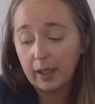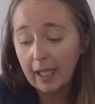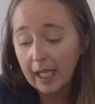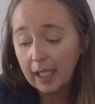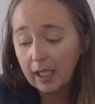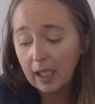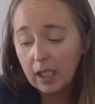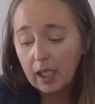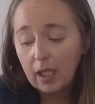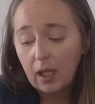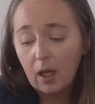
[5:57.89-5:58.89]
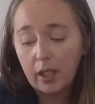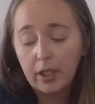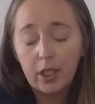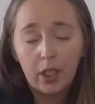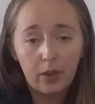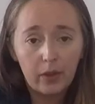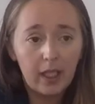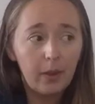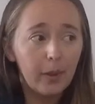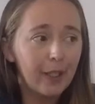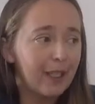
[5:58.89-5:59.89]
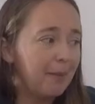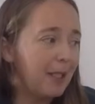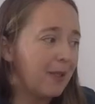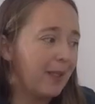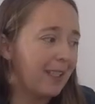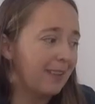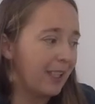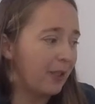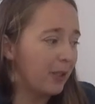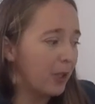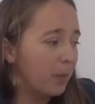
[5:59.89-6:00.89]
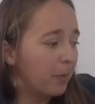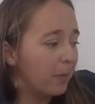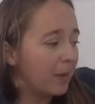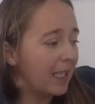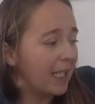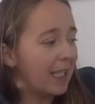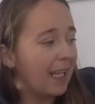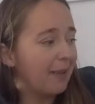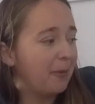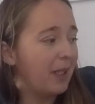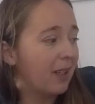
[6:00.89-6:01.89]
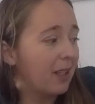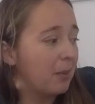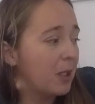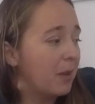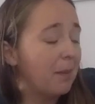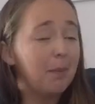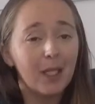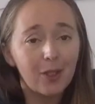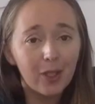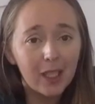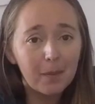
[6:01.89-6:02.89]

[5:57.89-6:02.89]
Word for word: Then on Tuesday, we're going to be doing a literature thing, and we are going to be doing Beatrix